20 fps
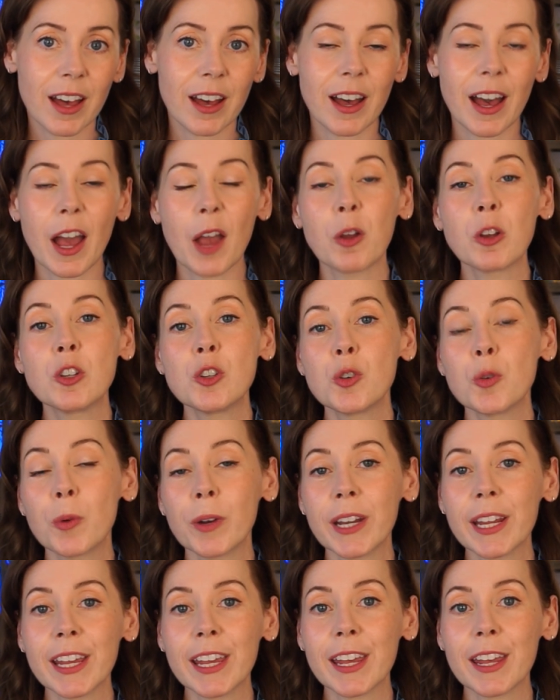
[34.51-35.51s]
I do
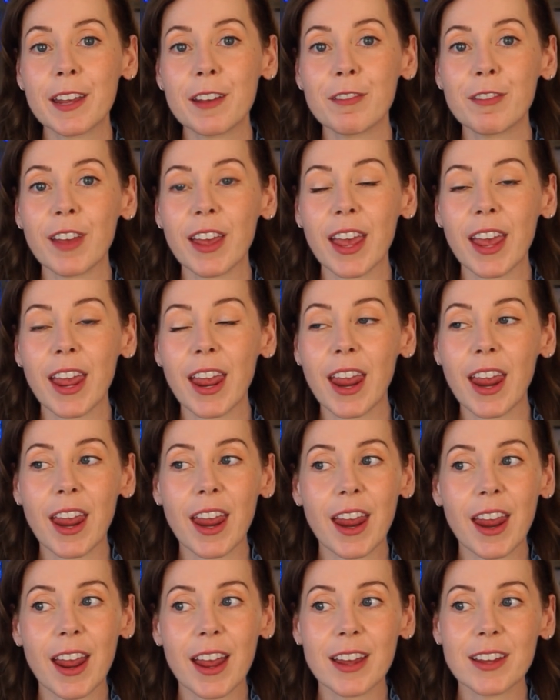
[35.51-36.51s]
want to give
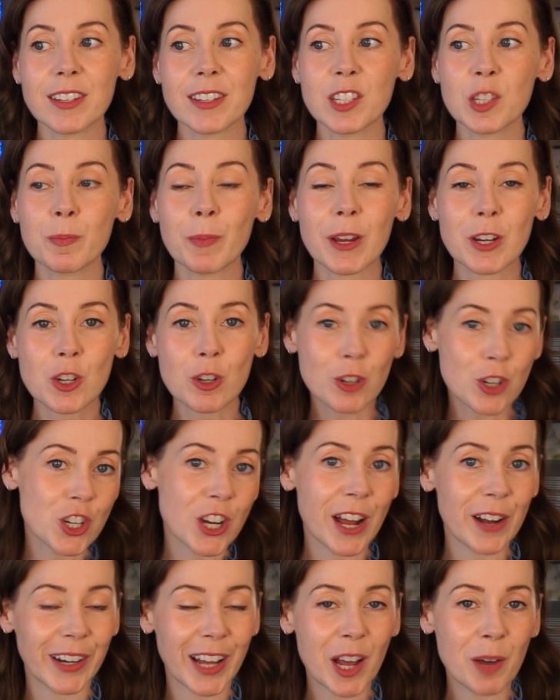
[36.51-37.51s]
a special
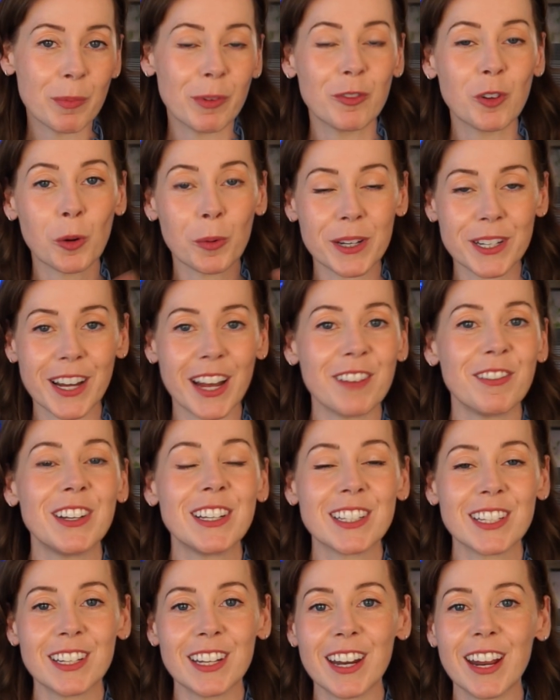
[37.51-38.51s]
shout out before we dive
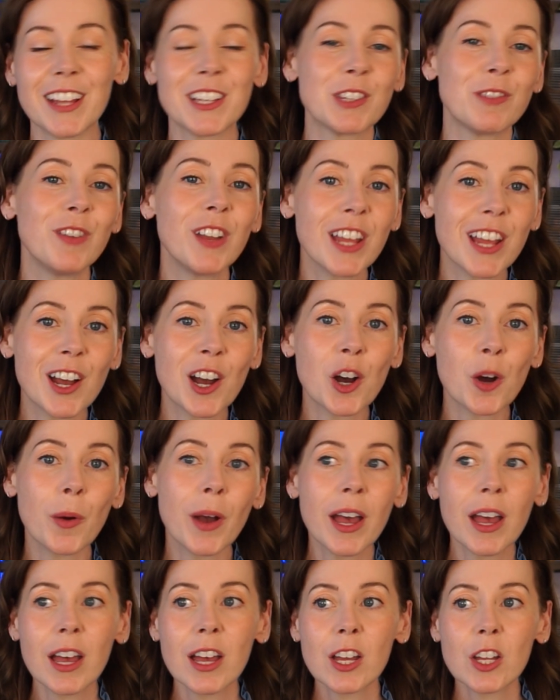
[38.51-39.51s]
into today's
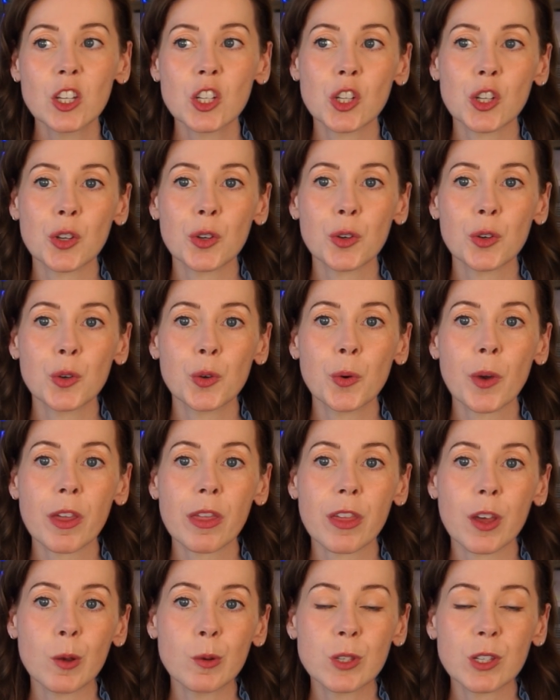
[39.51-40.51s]
video to
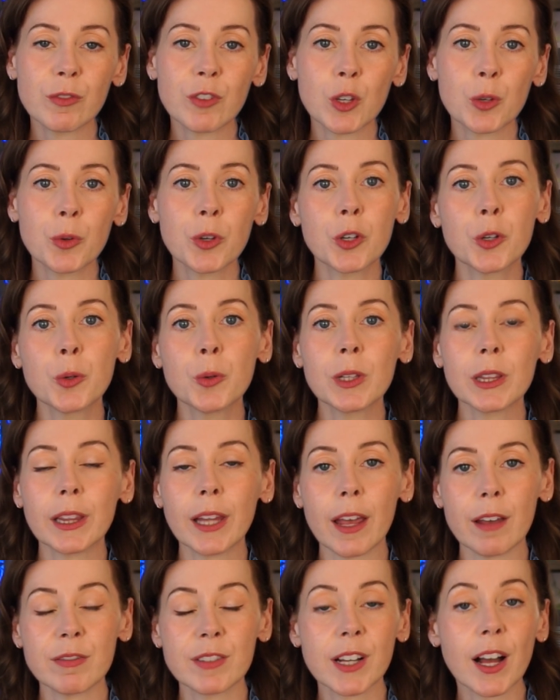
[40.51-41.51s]
those of you who
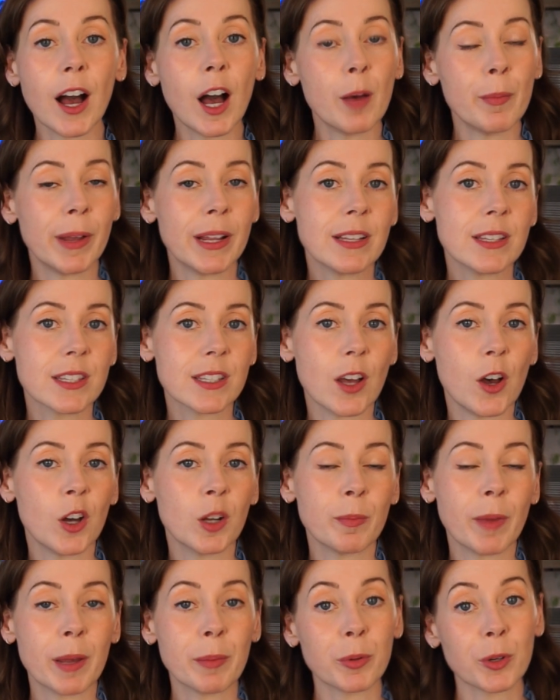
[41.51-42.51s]
left comments
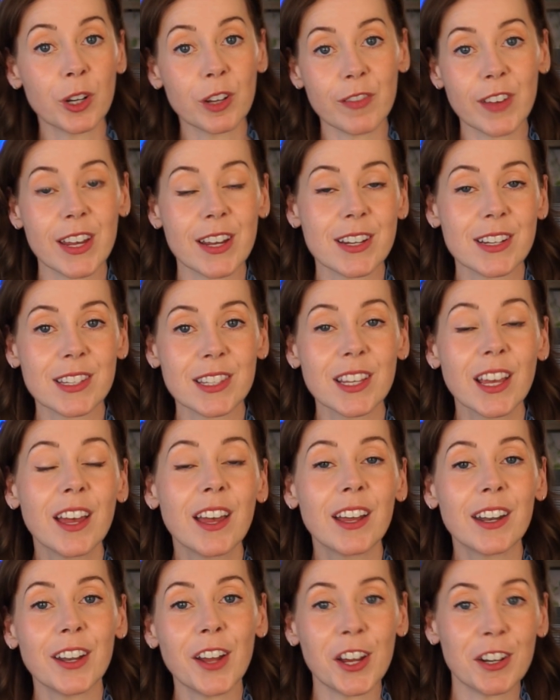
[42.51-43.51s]
on my previous
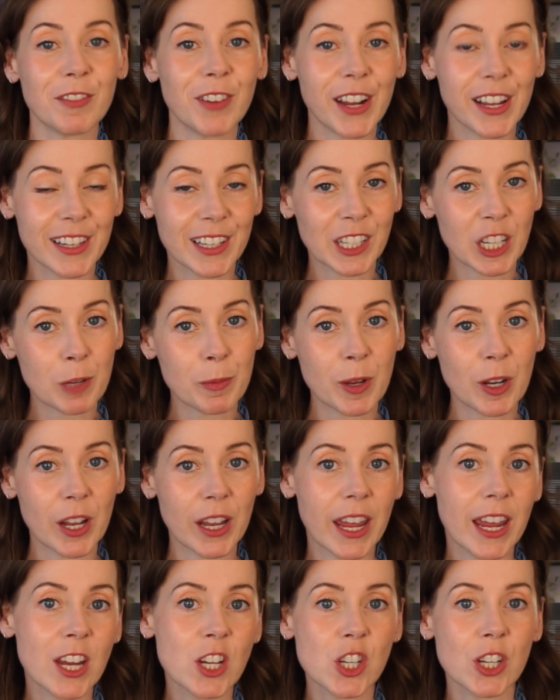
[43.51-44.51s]
nonviolent
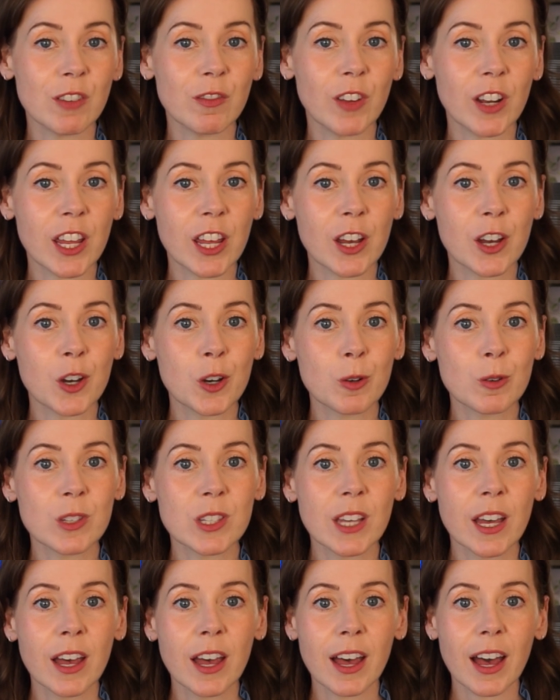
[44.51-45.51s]
communication
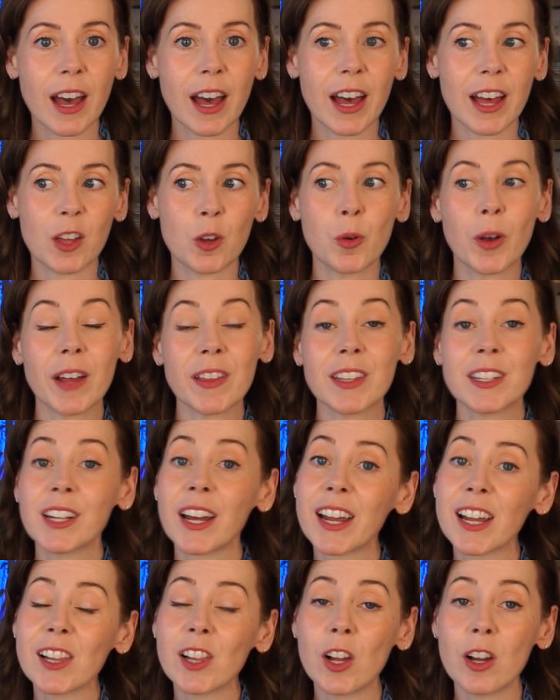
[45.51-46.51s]
videos, who got the
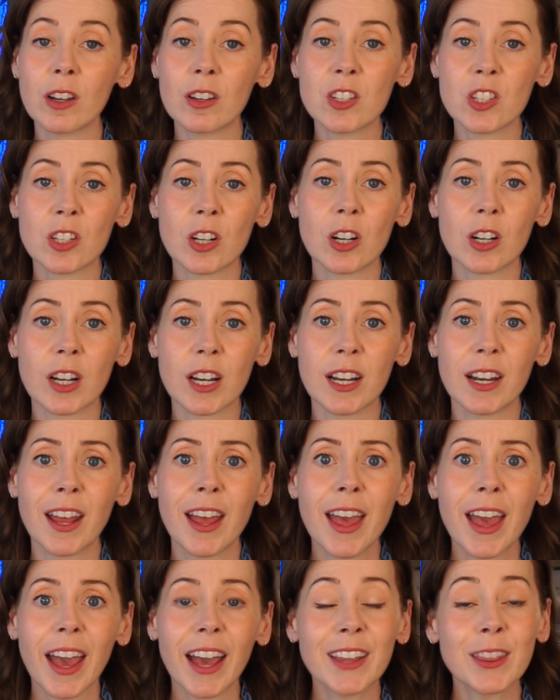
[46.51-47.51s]
dialogue started,
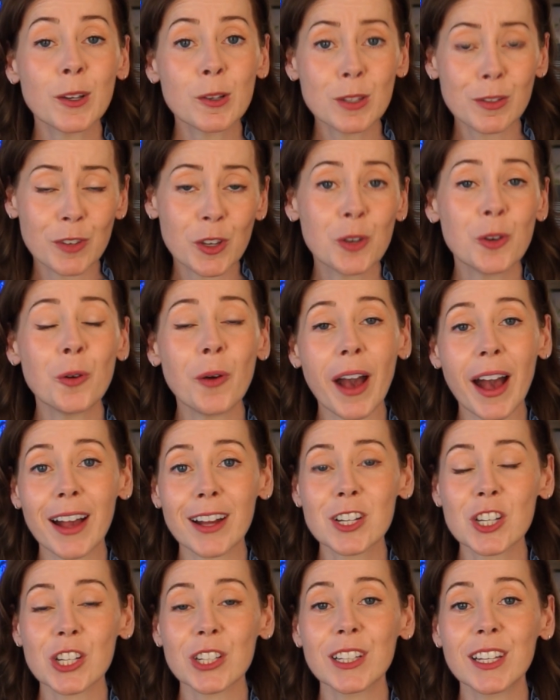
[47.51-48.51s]
and those of you who
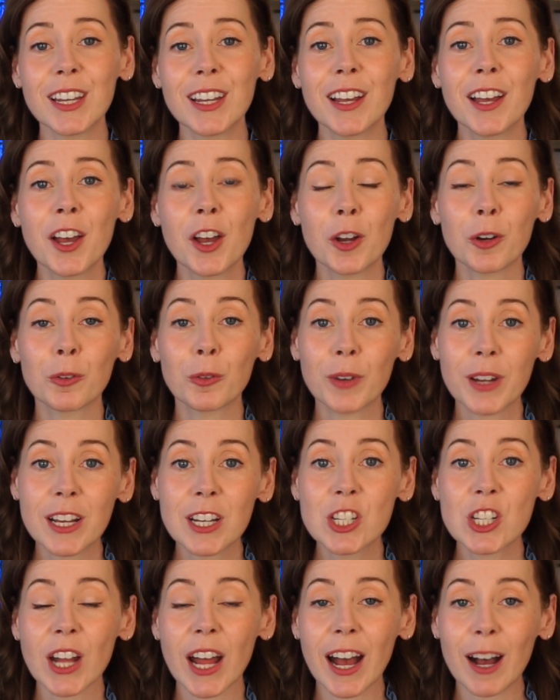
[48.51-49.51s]
actually
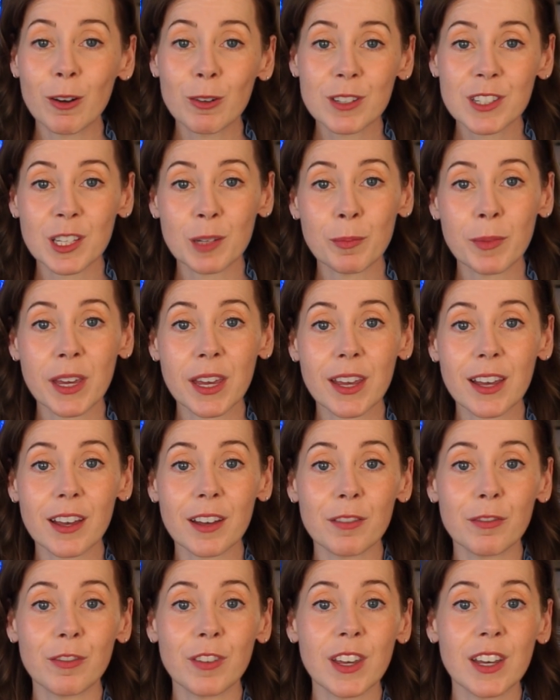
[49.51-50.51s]
reached out to me
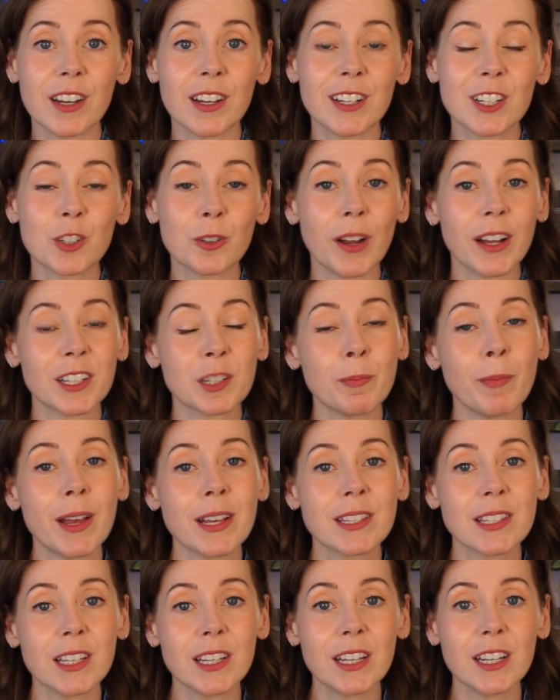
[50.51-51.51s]
via direct
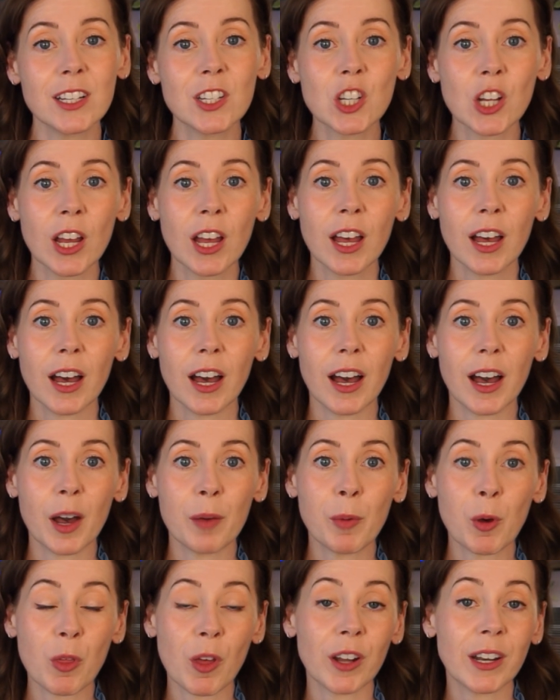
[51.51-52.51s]
message,
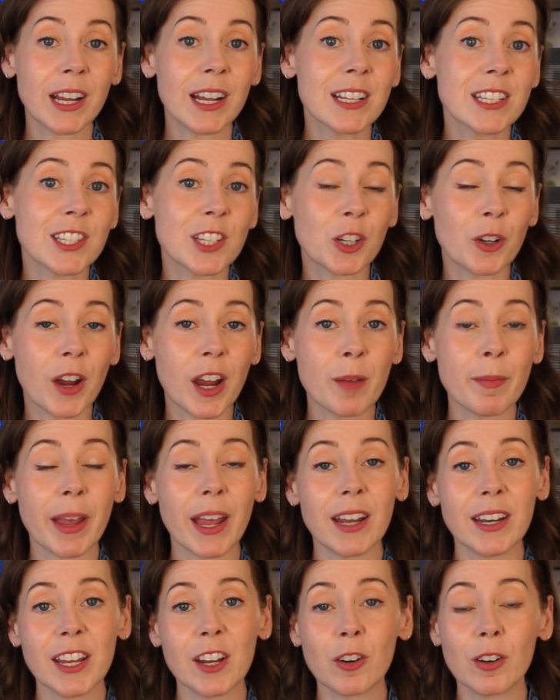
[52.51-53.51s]
both on Instagram
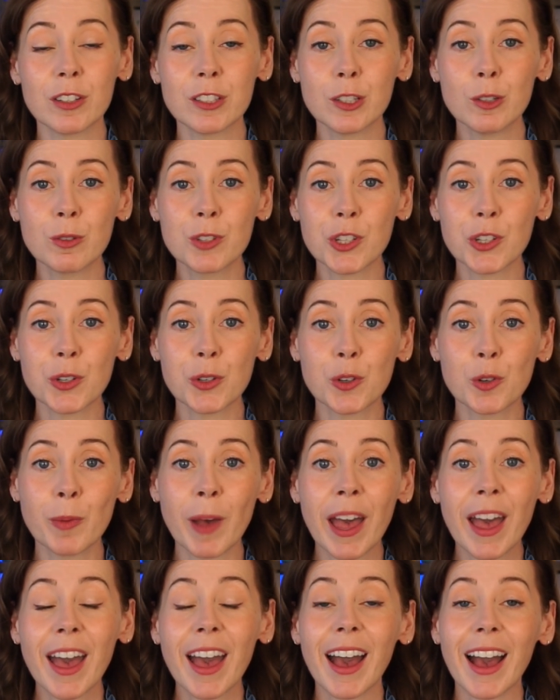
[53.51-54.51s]
and here on
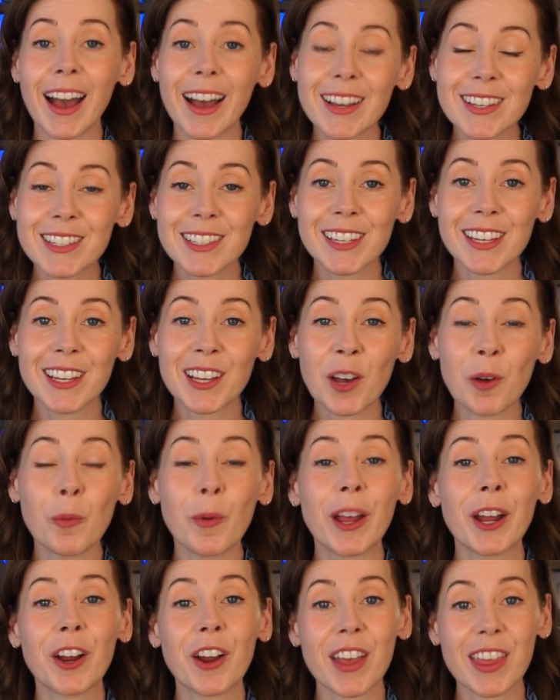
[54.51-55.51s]
YouTube, asking
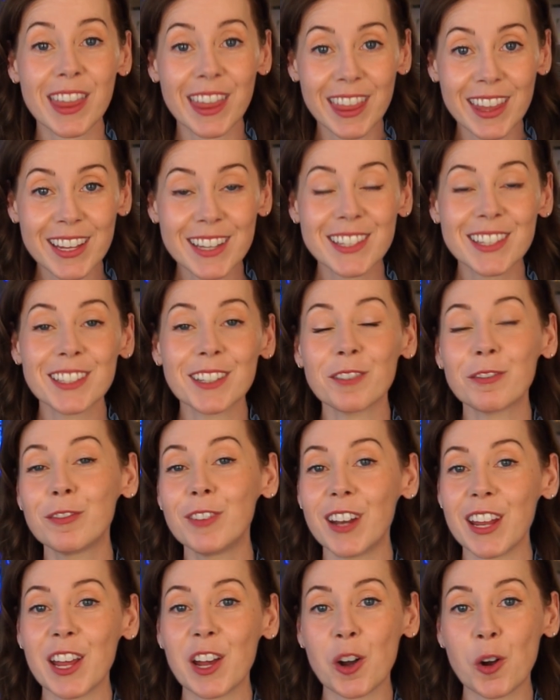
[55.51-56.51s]
where this
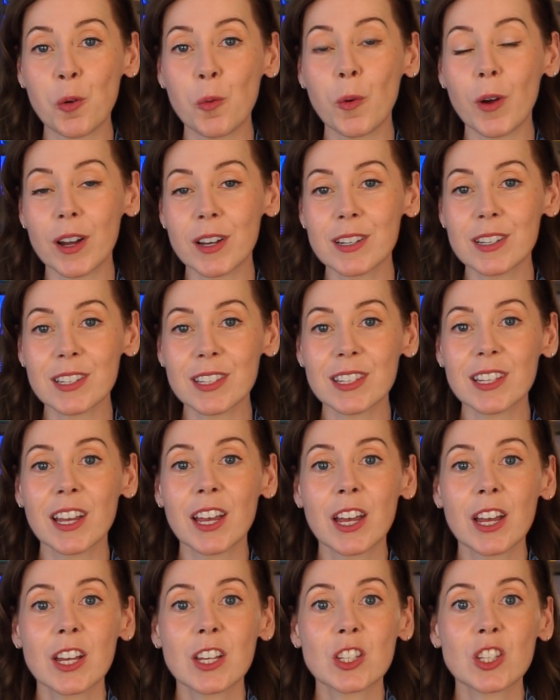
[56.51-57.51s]
video was.
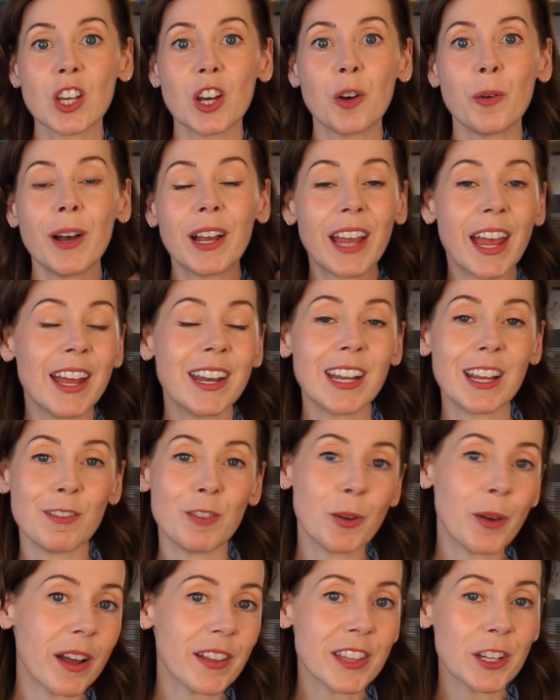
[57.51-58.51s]
So again,
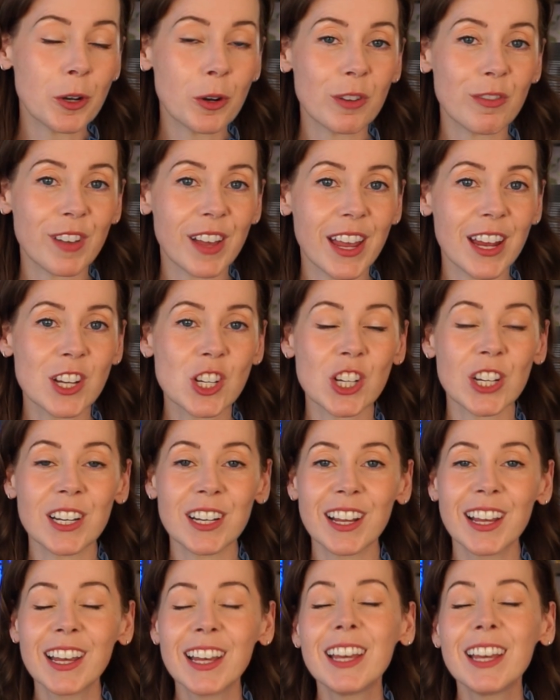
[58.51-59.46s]
if you got the notification,